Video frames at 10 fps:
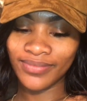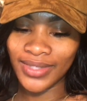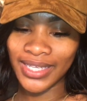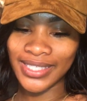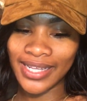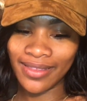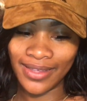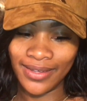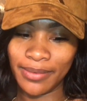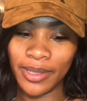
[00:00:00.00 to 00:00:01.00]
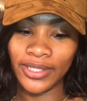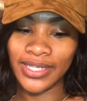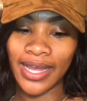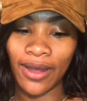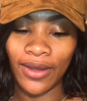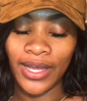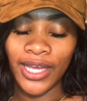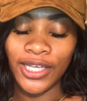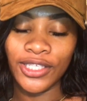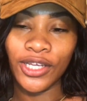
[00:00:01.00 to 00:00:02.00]
that's nothing compared to now.
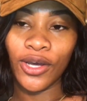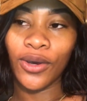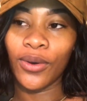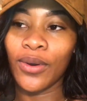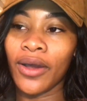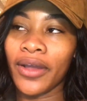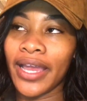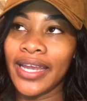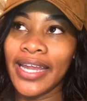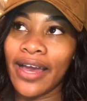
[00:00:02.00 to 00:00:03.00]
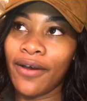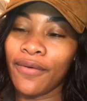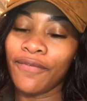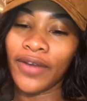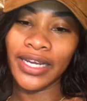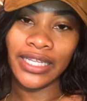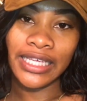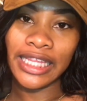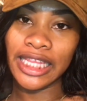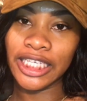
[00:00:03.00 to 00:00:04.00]
So, okay, now
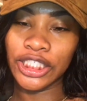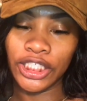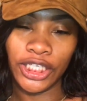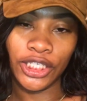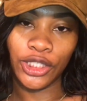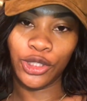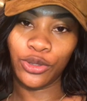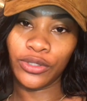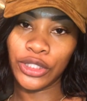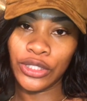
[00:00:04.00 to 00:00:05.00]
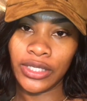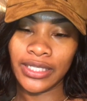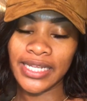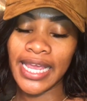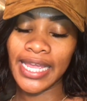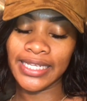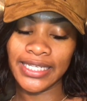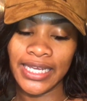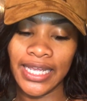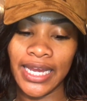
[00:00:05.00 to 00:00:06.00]
finally this year, June of
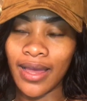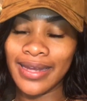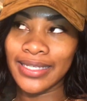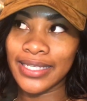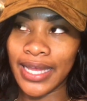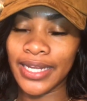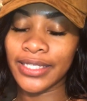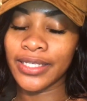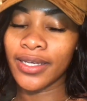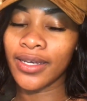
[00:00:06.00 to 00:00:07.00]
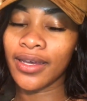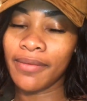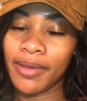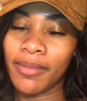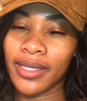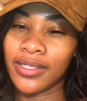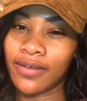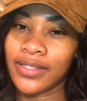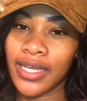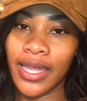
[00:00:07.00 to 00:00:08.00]
2018, I decided to commit
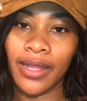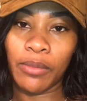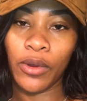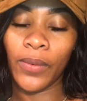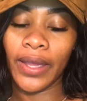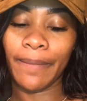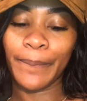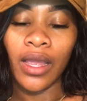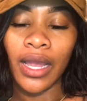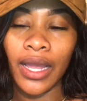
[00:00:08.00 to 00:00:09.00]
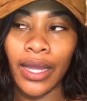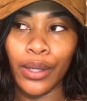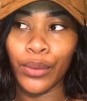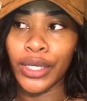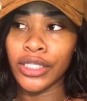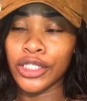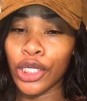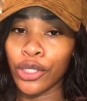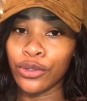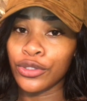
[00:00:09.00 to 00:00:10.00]
myself to gaining more weight. I went and
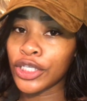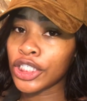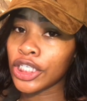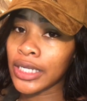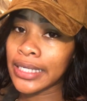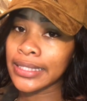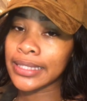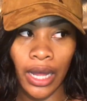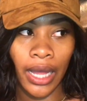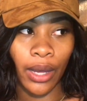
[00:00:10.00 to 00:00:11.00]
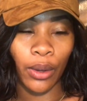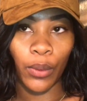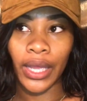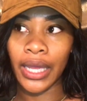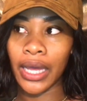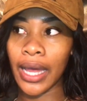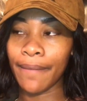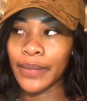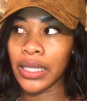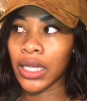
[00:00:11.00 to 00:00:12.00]
saw a nutritionist. I went and
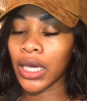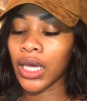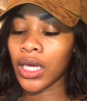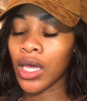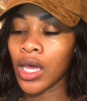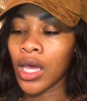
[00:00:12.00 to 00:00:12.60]
got me like